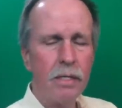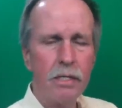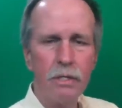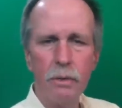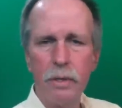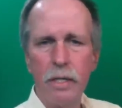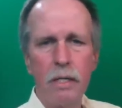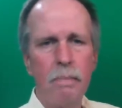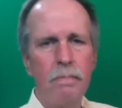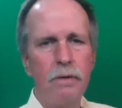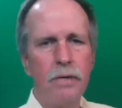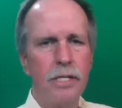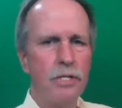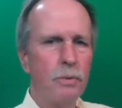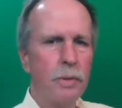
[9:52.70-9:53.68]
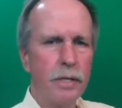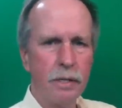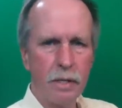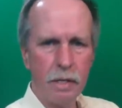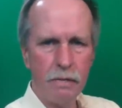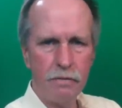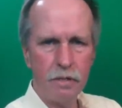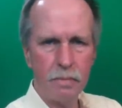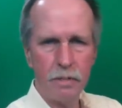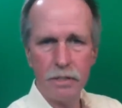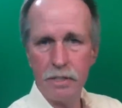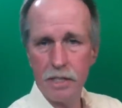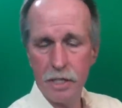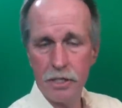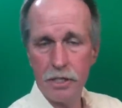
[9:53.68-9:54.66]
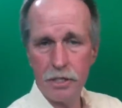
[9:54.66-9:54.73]
Do it in a place where you're comfortable,
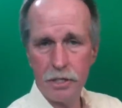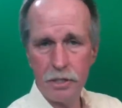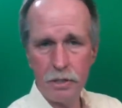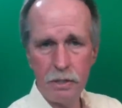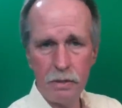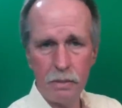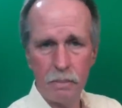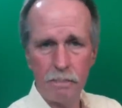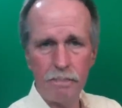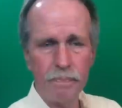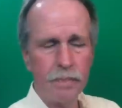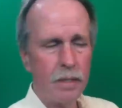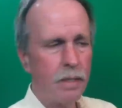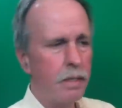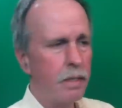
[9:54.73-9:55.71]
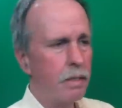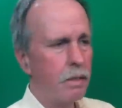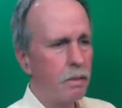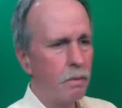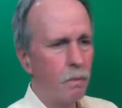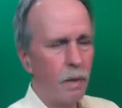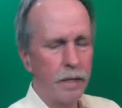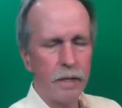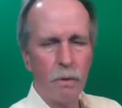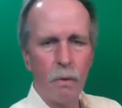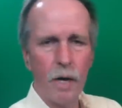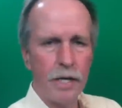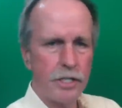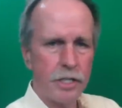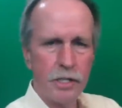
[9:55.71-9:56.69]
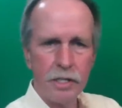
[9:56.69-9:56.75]
such as your home. While you're
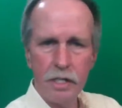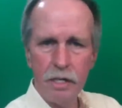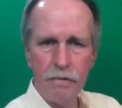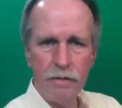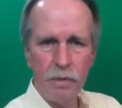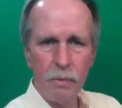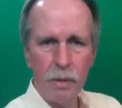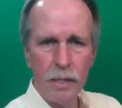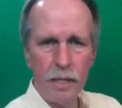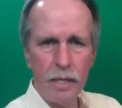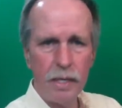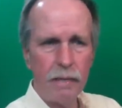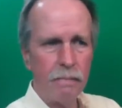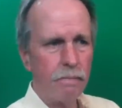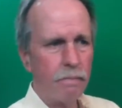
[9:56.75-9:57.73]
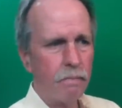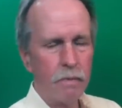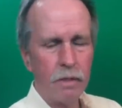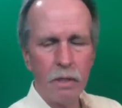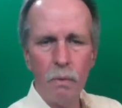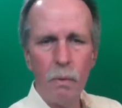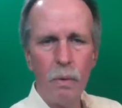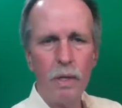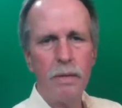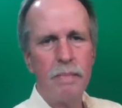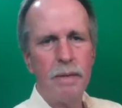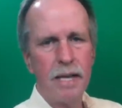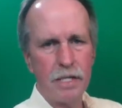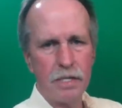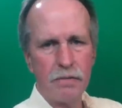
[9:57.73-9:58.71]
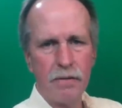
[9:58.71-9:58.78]
watching TV one night, wear the
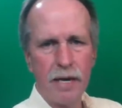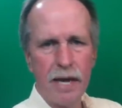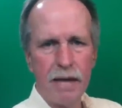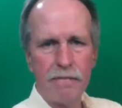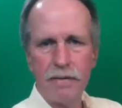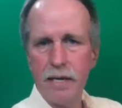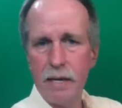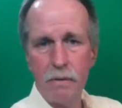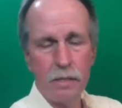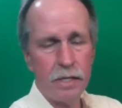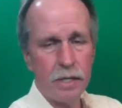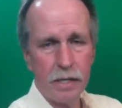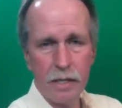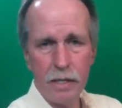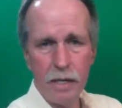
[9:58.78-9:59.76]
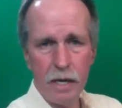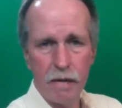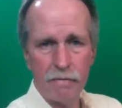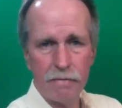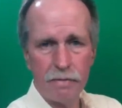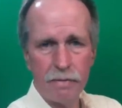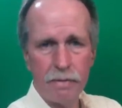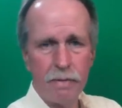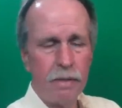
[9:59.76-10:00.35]
mask for half an hour, take it off.